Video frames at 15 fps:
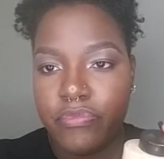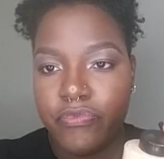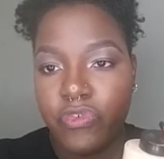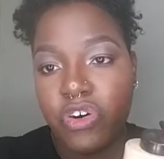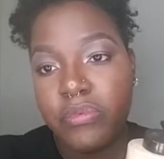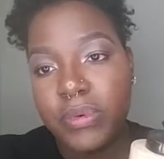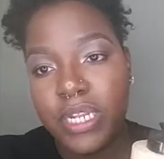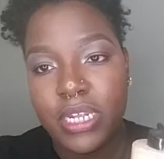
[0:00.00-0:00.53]

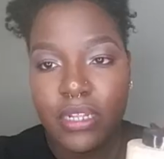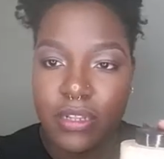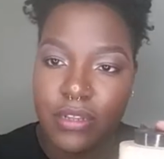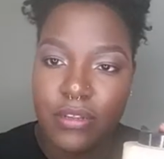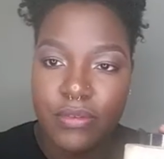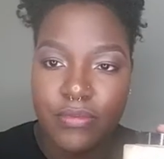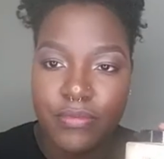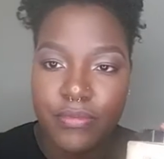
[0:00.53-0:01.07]
4
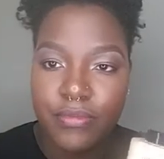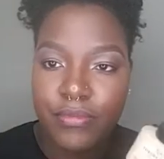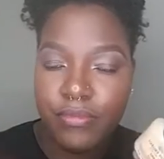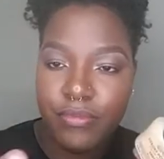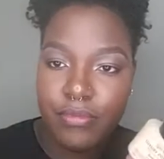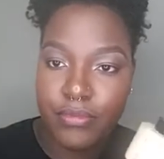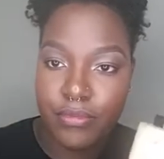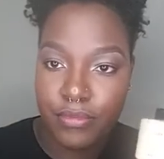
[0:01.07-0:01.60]
minutes.
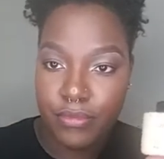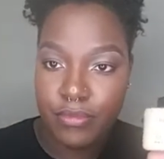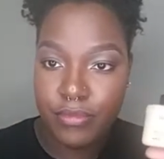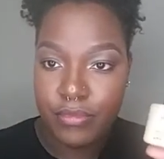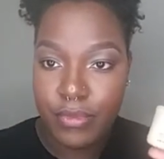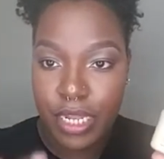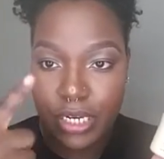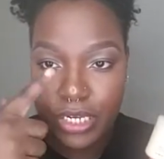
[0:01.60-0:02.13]

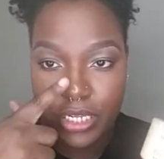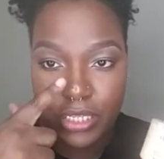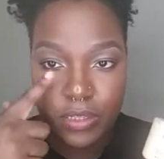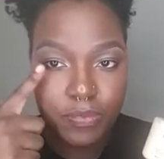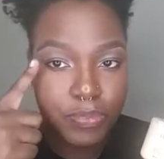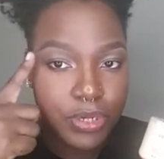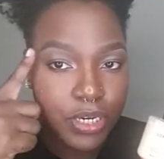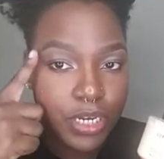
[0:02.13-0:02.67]
I
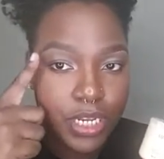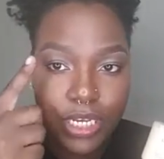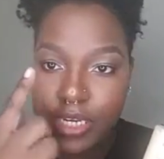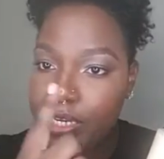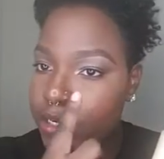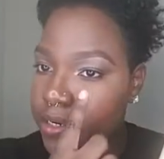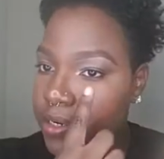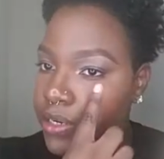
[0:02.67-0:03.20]
just put it
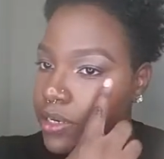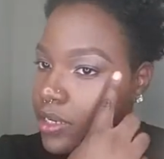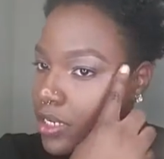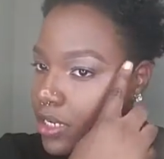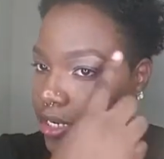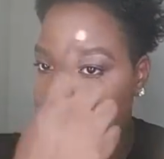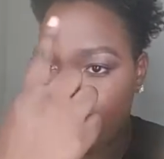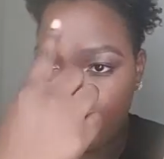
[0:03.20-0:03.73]
here,
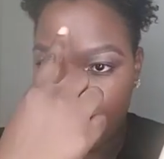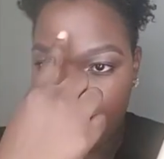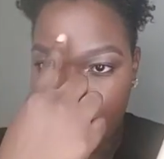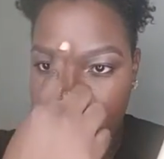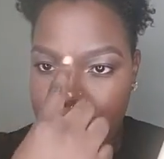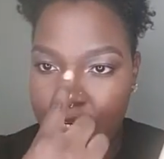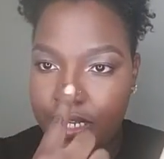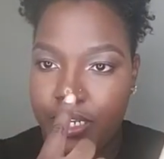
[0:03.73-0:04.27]
here,
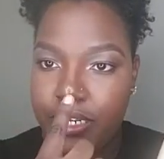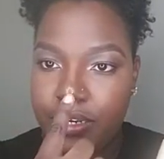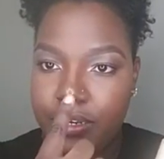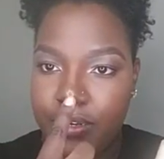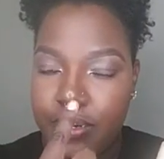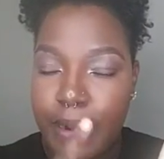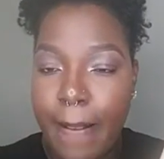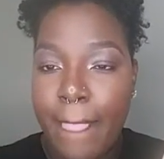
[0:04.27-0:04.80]
and
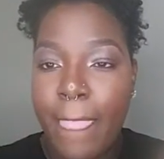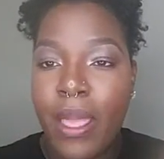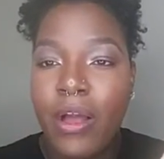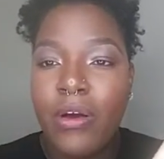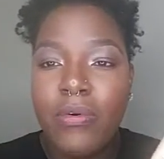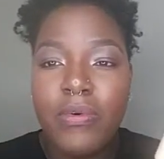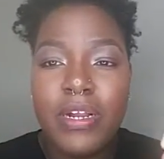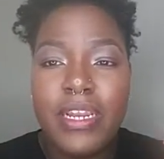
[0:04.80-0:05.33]
here.
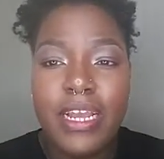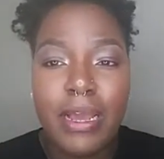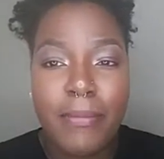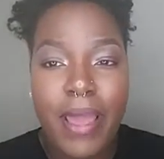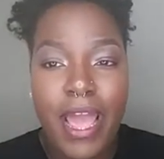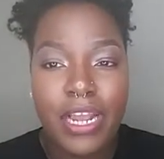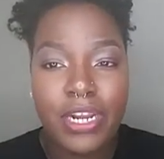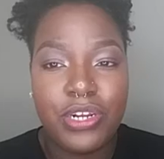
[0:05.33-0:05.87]
One day
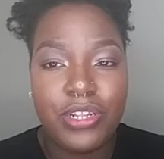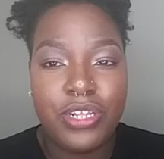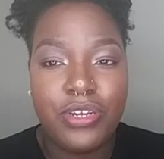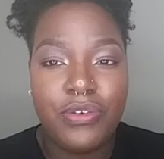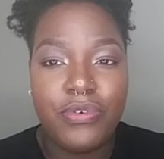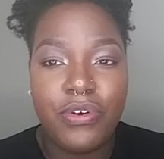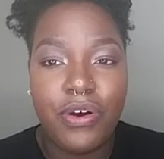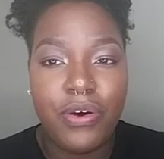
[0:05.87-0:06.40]
I'm gonna actually
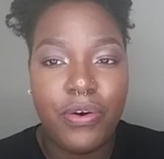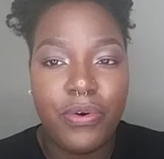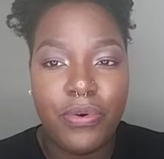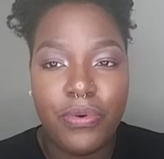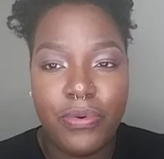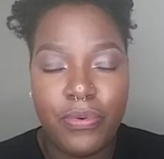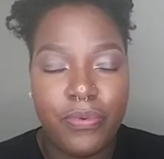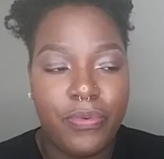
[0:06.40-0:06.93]
do a
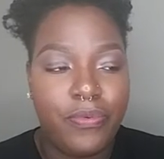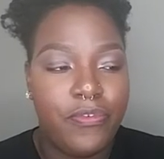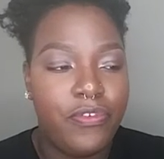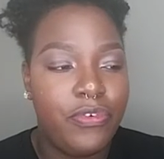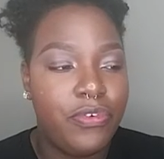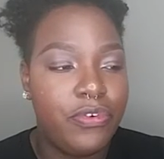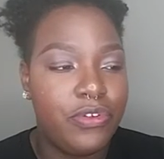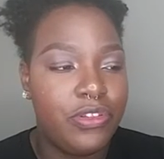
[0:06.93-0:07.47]
whole
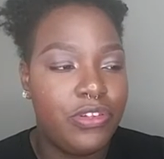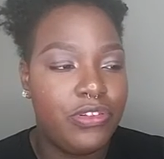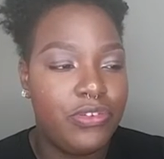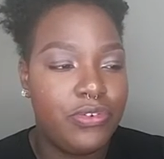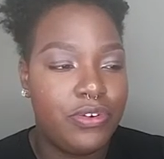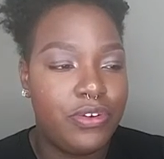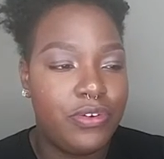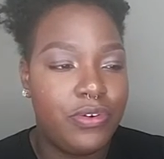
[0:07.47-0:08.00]
full
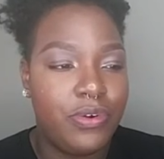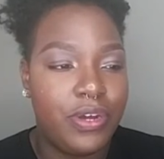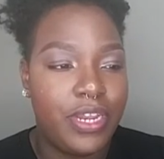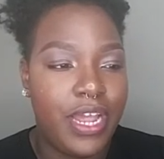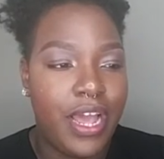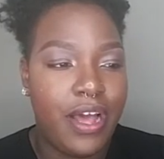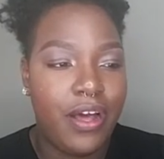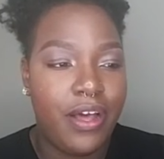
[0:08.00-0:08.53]
tutorial on
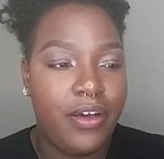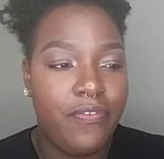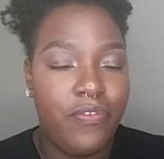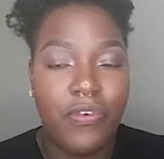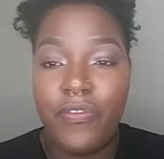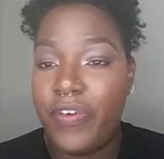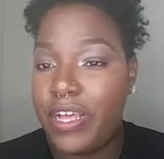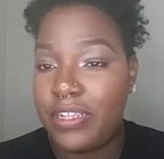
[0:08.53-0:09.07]
how a
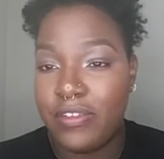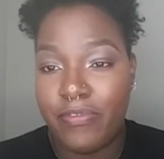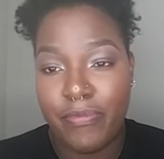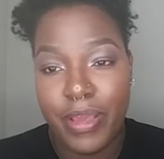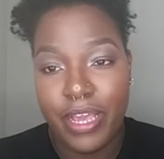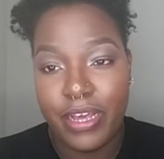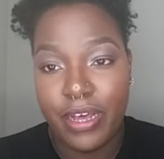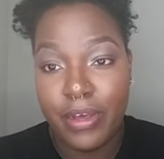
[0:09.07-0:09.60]
full face of
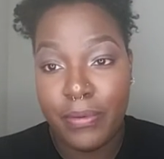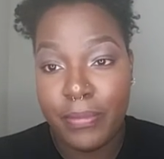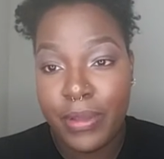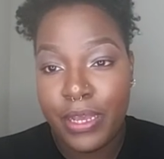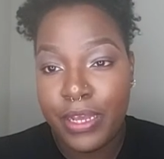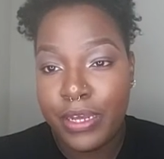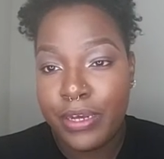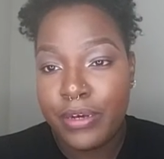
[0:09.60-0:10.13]
makeup,
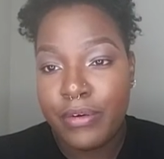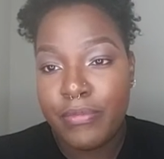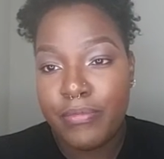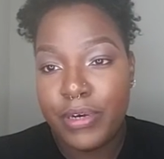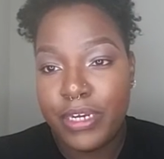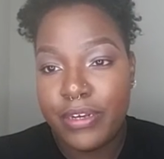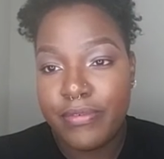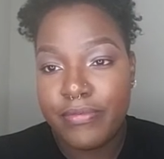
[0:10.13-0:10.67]

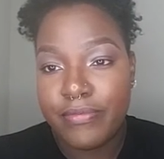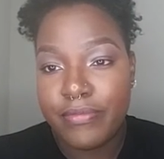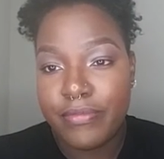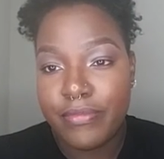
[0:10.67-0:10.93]
but